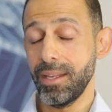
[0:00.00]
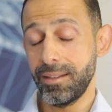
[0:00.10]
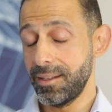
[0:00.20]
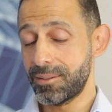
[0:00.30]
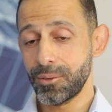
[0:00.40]

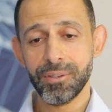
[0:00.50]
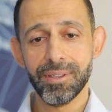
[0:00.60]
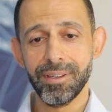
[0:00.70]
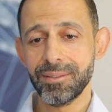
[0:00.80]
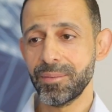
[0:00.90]
It
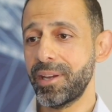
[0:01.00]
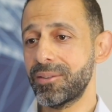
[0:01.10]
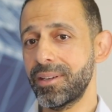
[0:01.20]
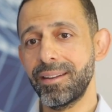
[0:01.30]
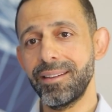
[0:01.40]
certainly is
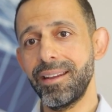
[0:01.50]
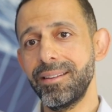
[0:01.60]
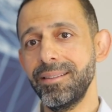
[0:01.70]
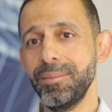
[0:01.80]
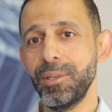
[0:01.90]
amazing,
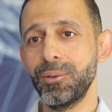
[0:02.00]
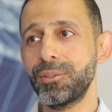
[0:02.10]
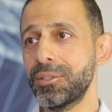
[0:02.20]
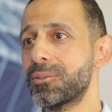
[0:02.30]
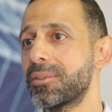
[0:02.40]
and
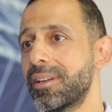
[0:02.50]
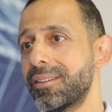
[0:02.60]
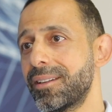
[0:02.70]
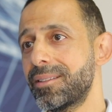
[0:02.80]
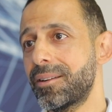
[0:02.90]
just to think
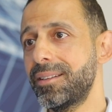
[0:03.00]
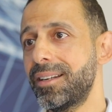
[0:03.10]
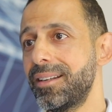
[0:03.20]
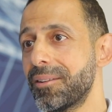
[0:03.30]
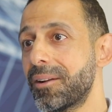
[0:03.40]
that there are
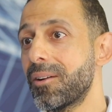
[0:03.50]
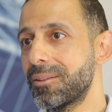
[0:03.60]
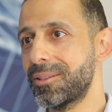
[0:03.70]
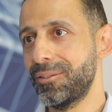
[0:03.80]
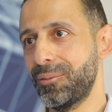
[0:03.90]
nearly
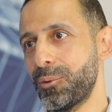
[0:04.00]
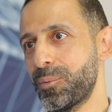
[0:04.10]
900 of those